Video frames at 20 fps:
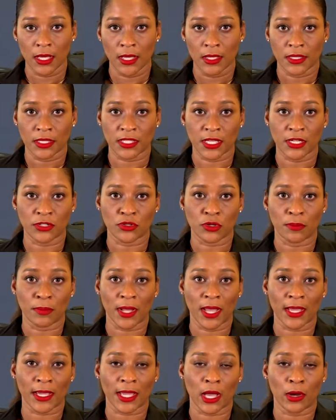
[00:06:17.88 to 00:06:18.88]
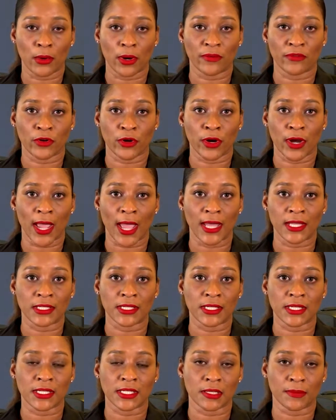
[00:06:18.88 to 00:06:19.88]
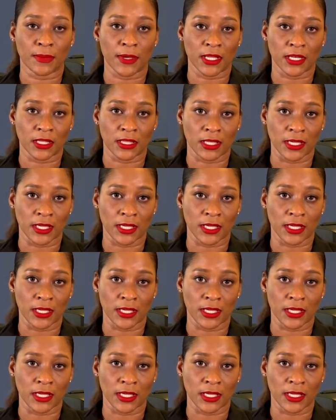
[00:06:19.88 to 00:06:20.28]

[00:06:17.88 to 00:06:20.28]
The central bank, however, anticipated